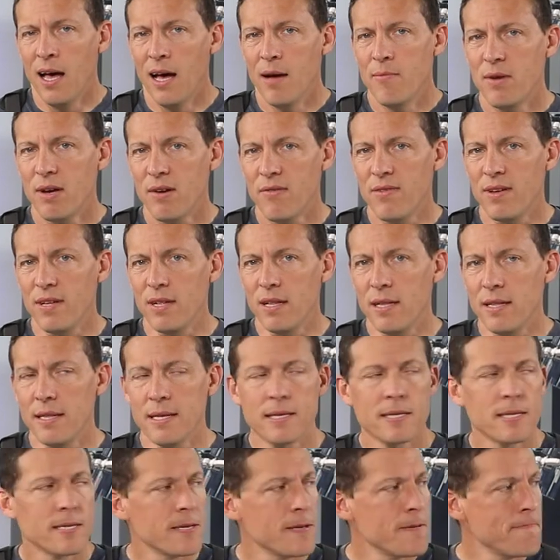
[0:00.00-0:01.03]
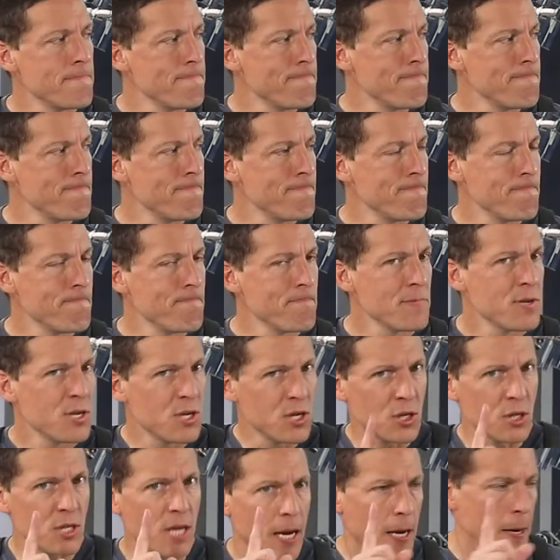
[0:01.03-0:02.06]
I'm not feeling this.
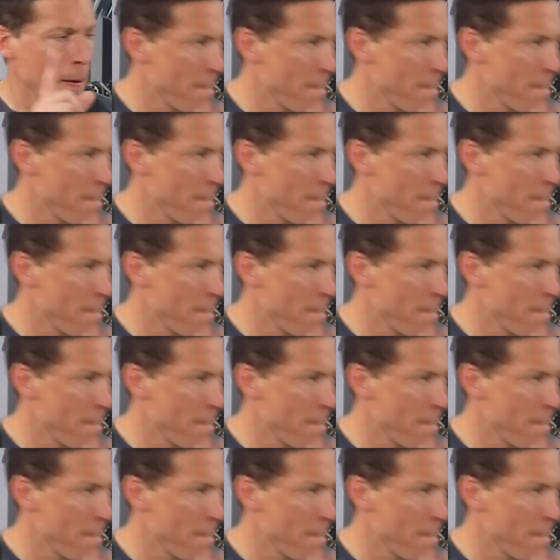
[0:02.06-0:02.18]
Just like.